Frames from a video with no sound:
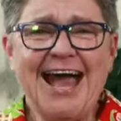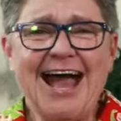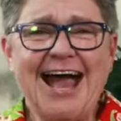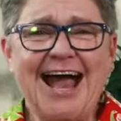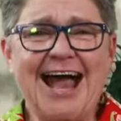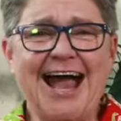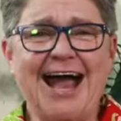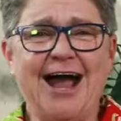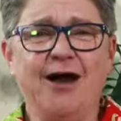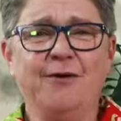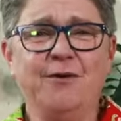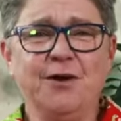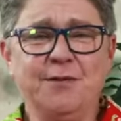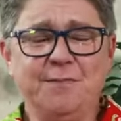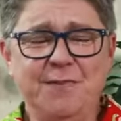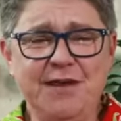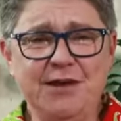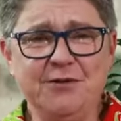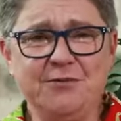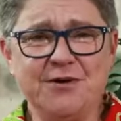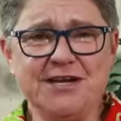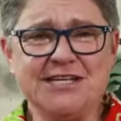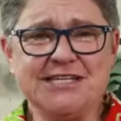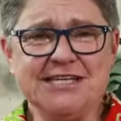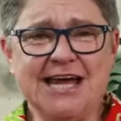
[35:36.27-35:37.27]
I would be
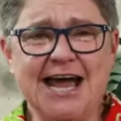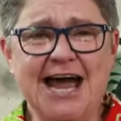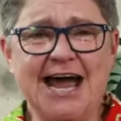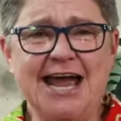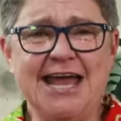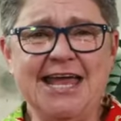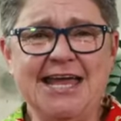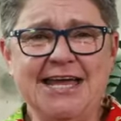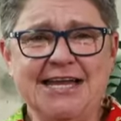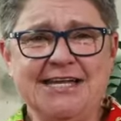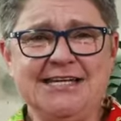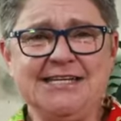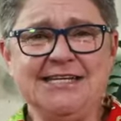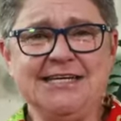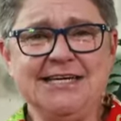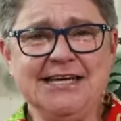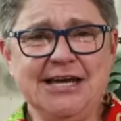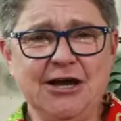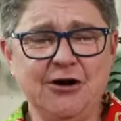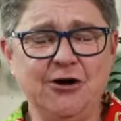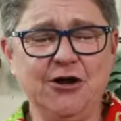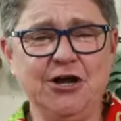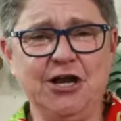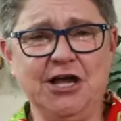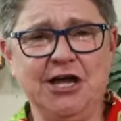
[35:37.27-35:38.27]
retired
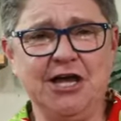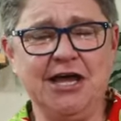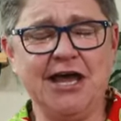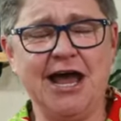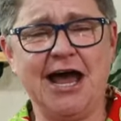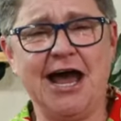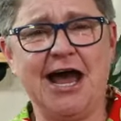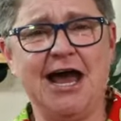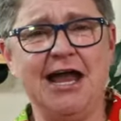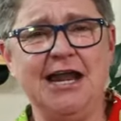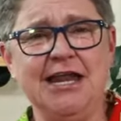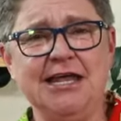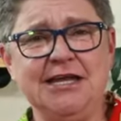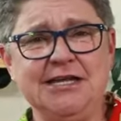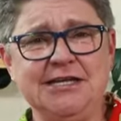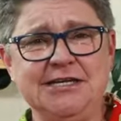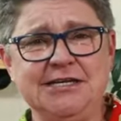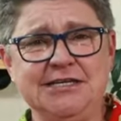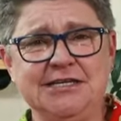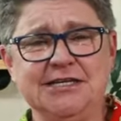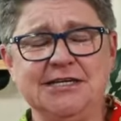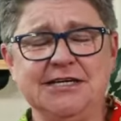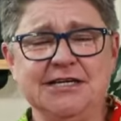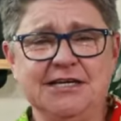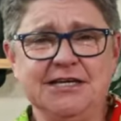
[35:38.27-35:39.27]
on an island,
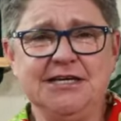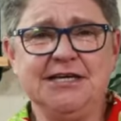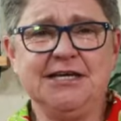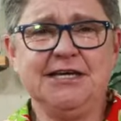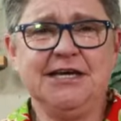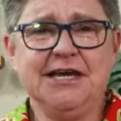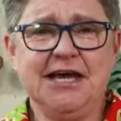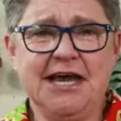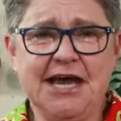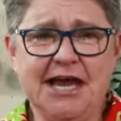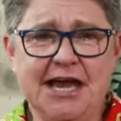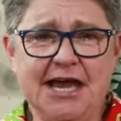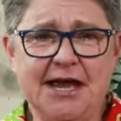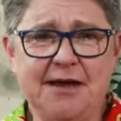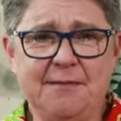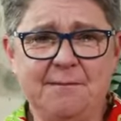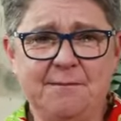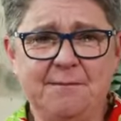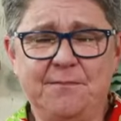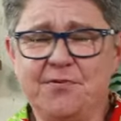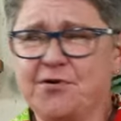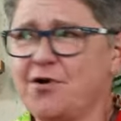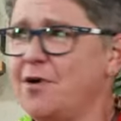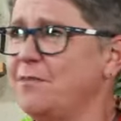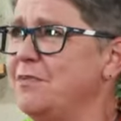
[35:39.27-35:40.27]

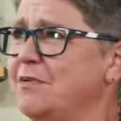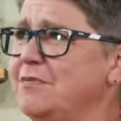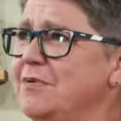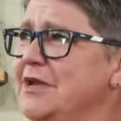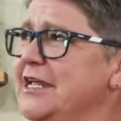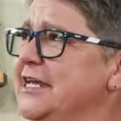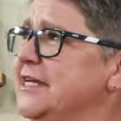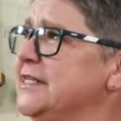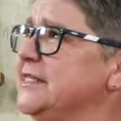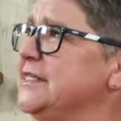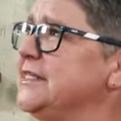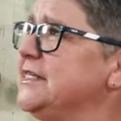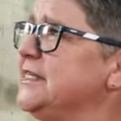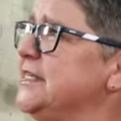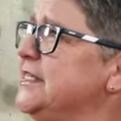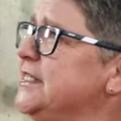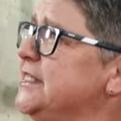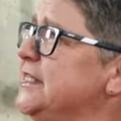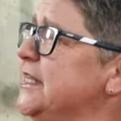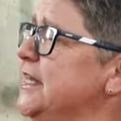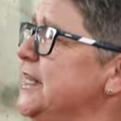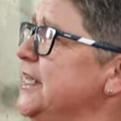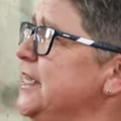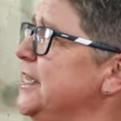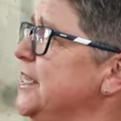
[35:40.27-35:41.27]
probably in
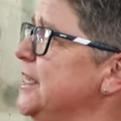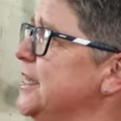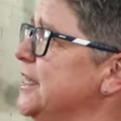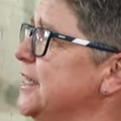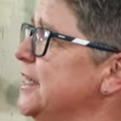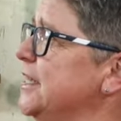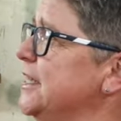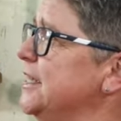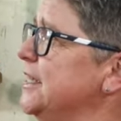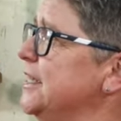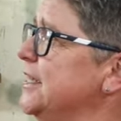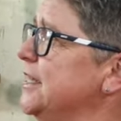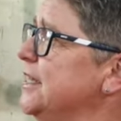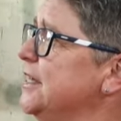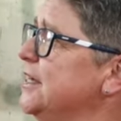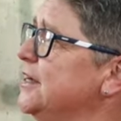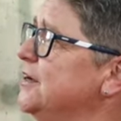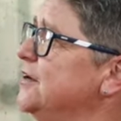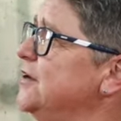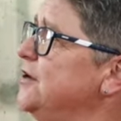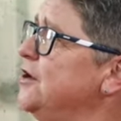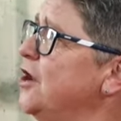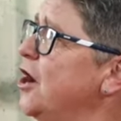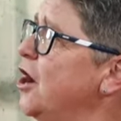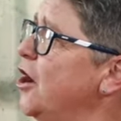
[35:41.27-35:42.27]
Sicily.
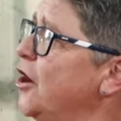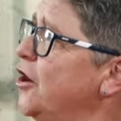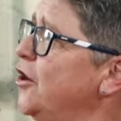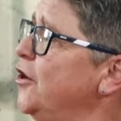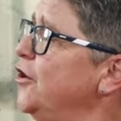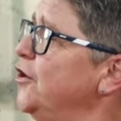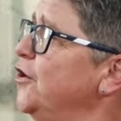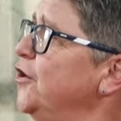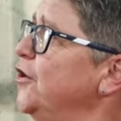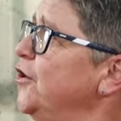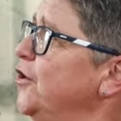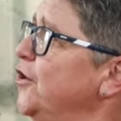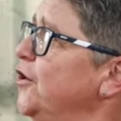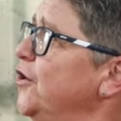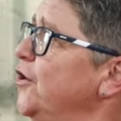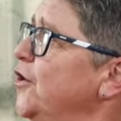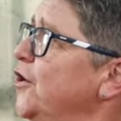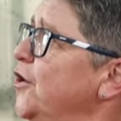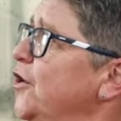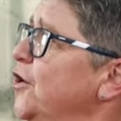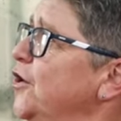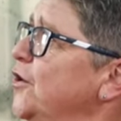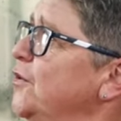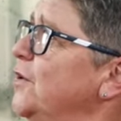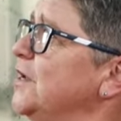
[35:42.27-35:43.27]
No.
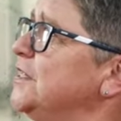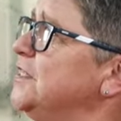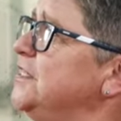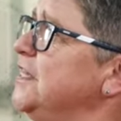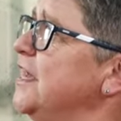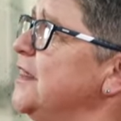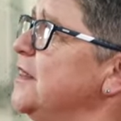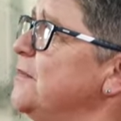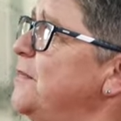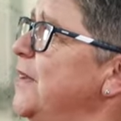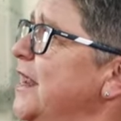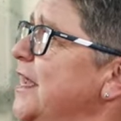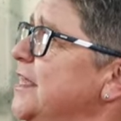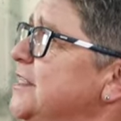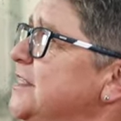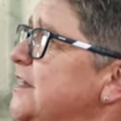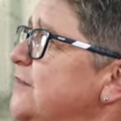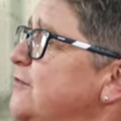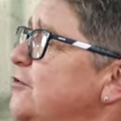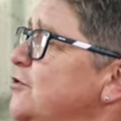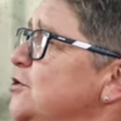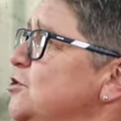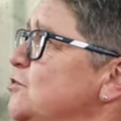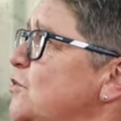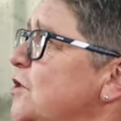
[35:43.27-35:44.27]
What's the other place I've
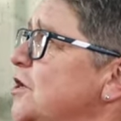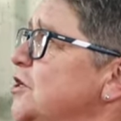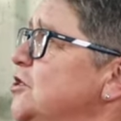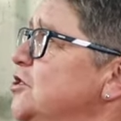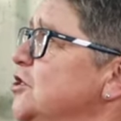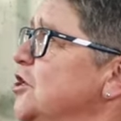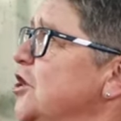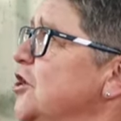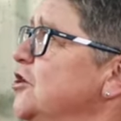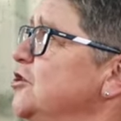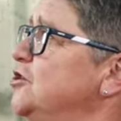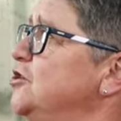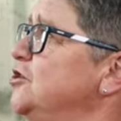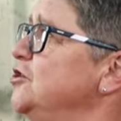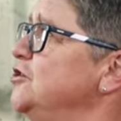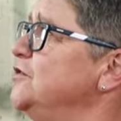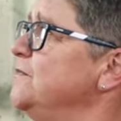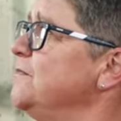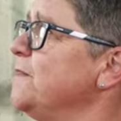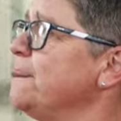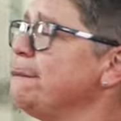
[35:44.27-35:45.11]
always wanted to go to?